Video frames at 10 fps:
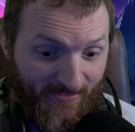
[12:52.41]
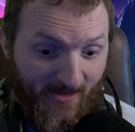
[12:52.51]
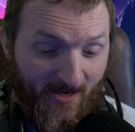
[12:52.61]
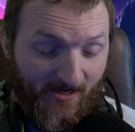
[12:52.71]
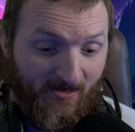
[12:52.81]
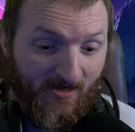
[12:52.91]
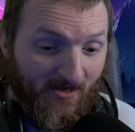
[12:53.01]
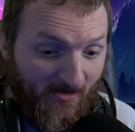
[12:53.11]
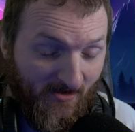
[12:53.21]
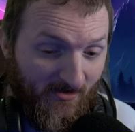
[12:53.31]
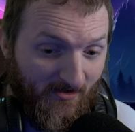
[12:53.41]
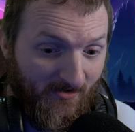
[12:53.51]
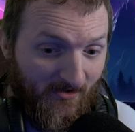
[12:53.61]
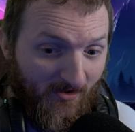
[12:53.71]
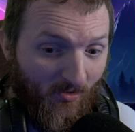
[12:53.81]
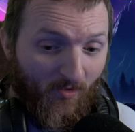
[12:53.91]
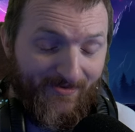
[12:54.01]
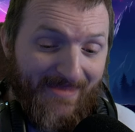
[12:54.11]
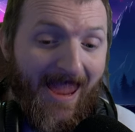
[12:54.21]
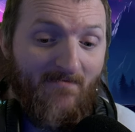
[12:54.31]
think with
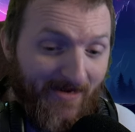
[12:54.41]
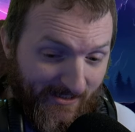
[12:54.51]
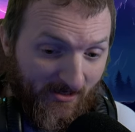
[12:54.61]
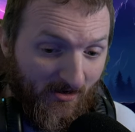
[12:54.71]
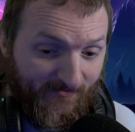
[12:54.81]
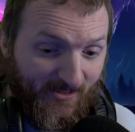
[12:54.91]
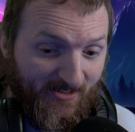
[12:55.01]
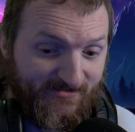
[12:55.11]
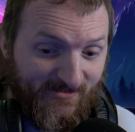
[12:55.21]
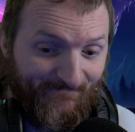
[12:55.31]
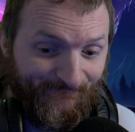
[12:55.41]
that many updates